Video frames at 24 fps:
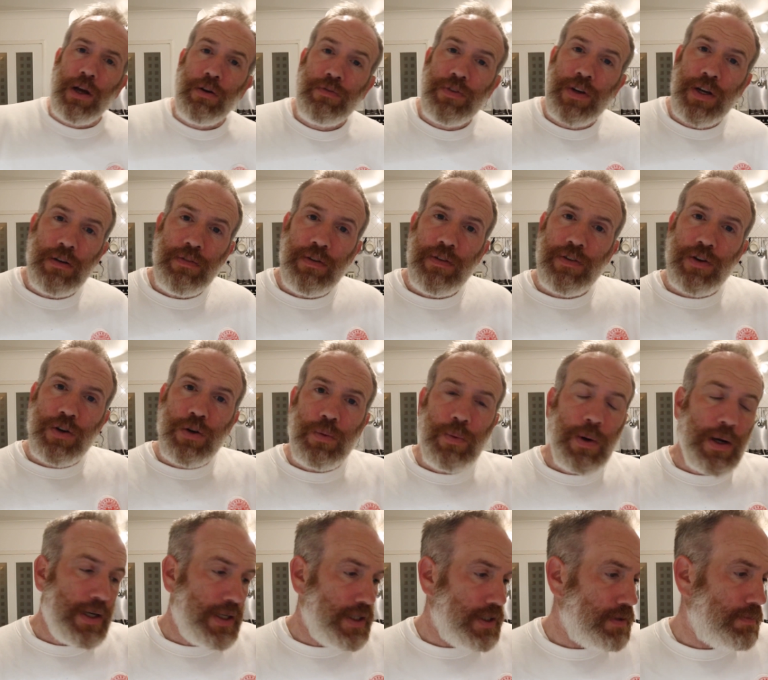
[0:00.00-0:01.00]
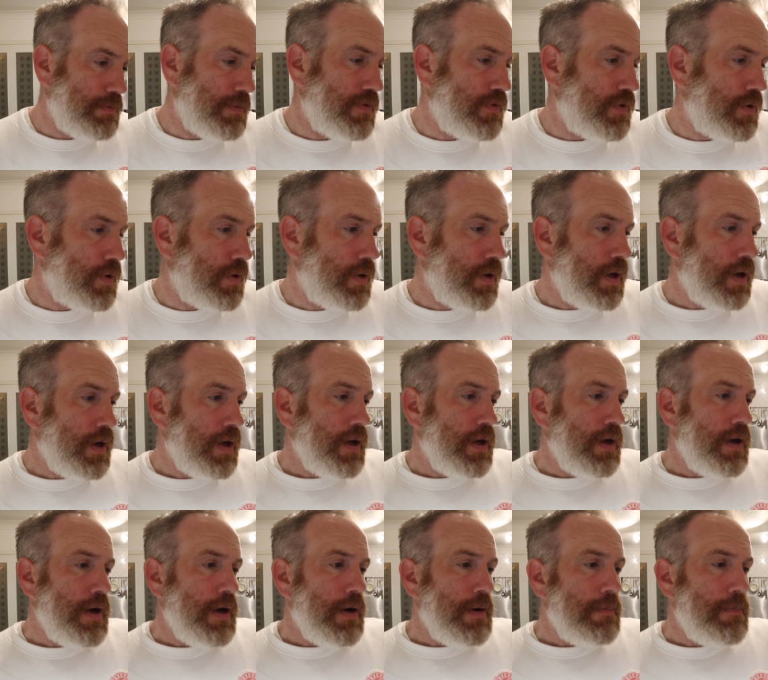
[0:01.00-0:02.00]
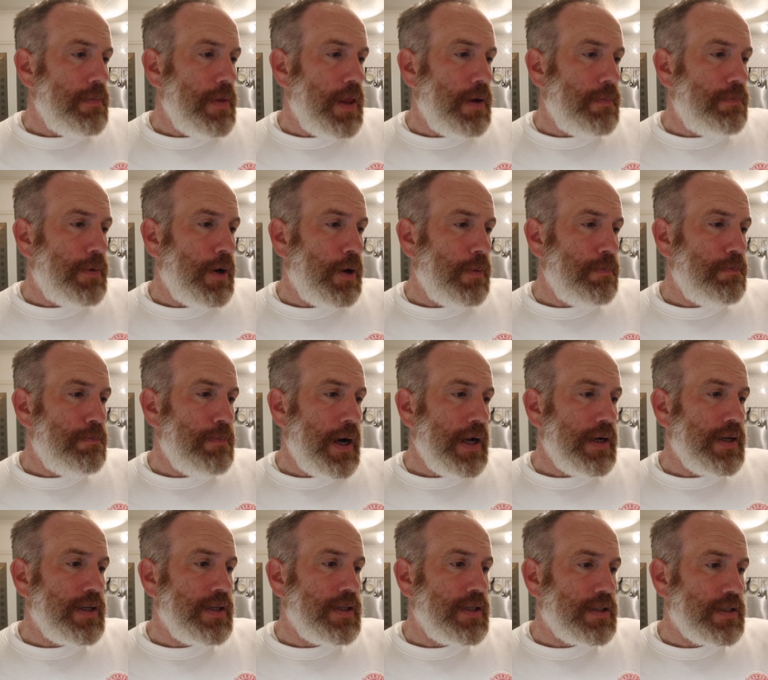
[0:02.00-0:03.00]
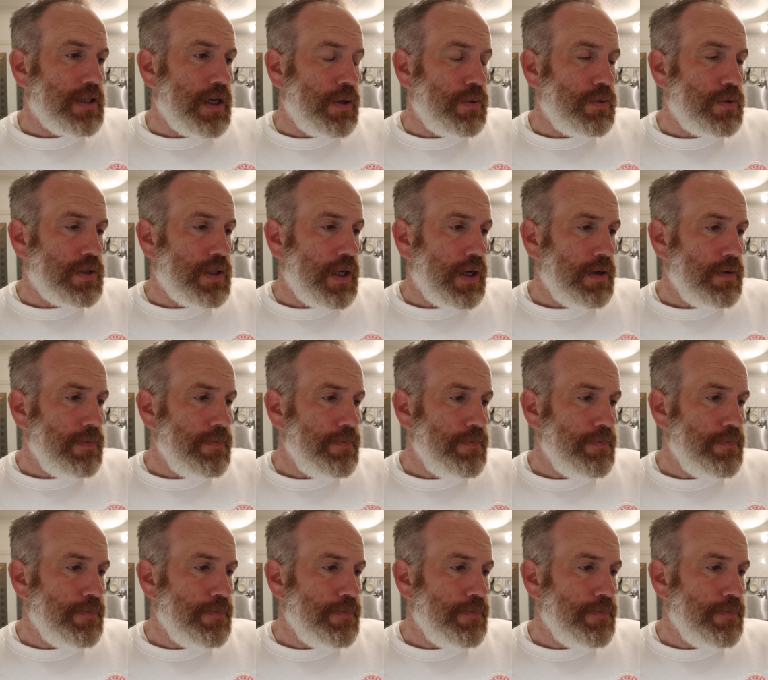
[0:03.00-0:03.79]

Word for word: I don't think I've ever cooked one of these before. Pop bun in the toaster.